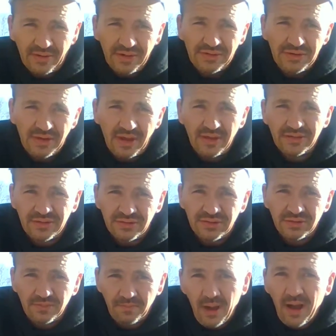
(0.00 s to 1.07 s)
is a chance
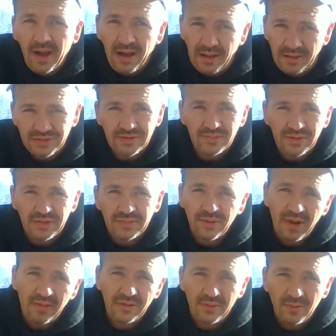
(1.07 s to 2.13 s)
that you possibly,
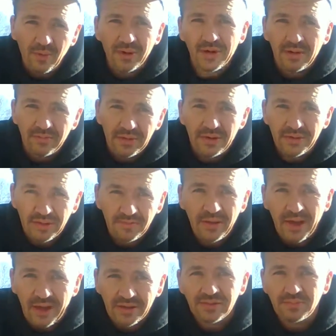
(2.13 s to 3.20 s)
probably one in a million
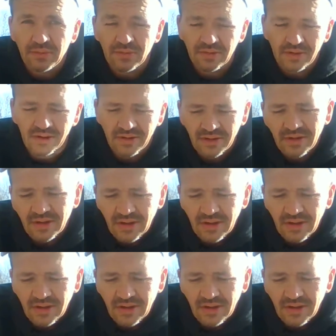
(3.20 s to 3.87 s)
packs, pull a